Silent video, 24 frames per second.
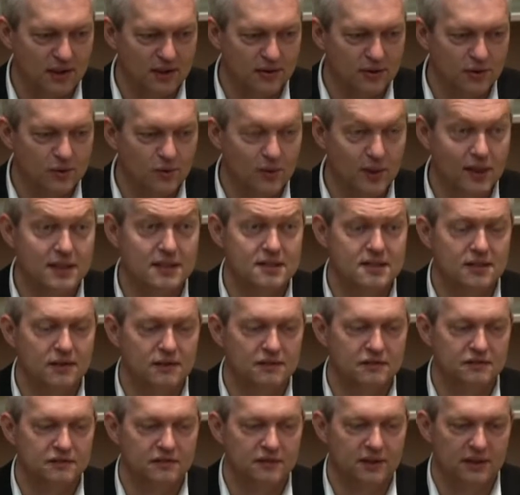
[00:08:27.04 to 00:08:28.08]
new ways
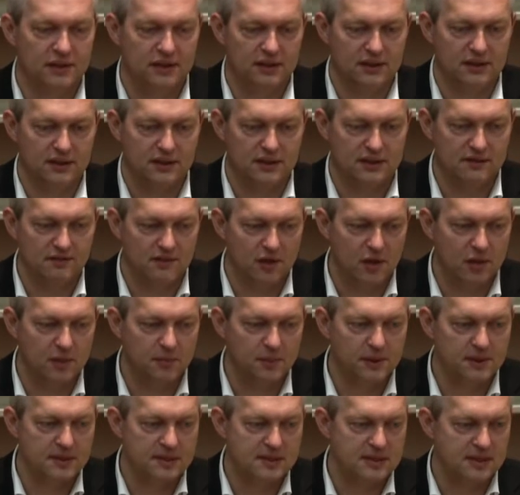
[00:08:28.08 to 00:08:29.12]
of
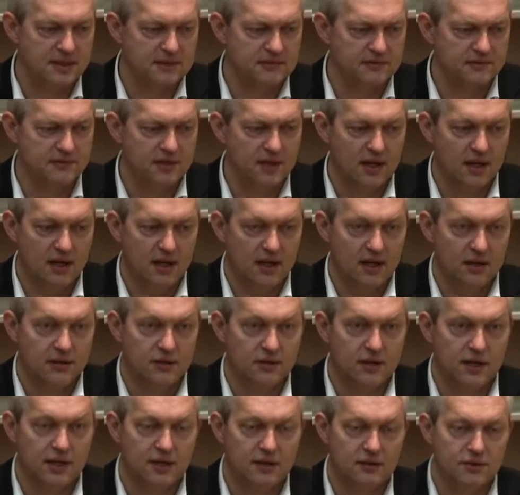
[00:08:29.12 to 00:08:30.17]
developing stuff. You